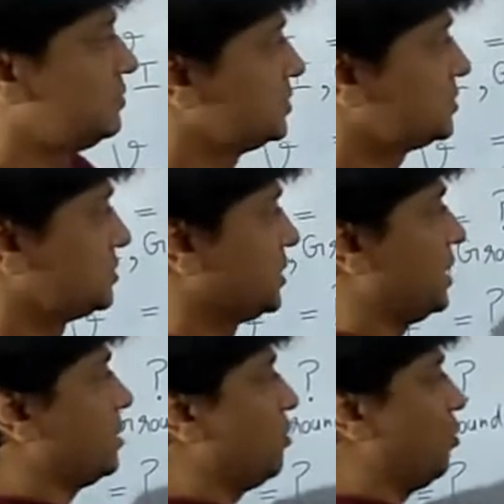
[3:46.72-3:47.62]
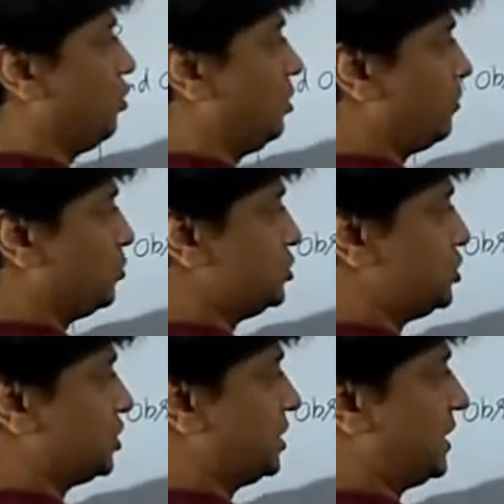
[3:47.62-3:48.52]
This is the old
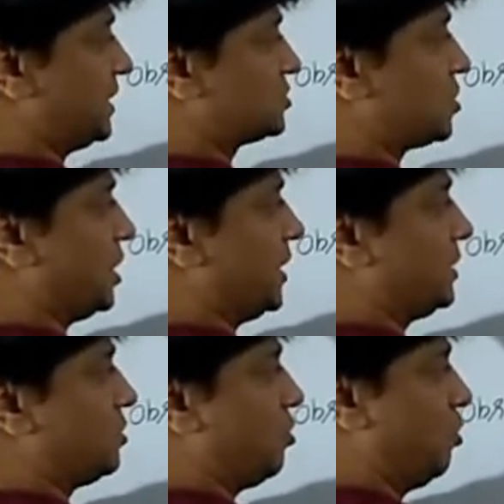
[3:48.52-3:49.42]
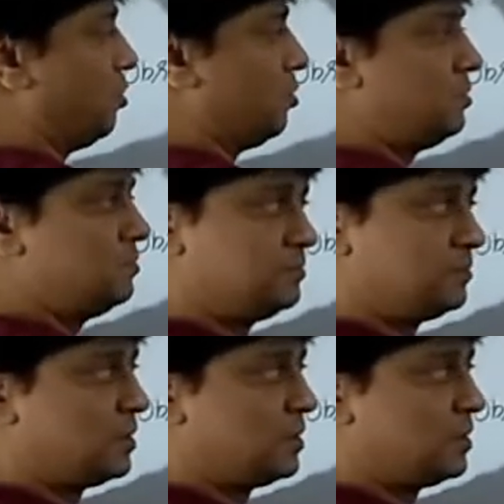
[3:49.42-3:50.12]
position, let's call it O.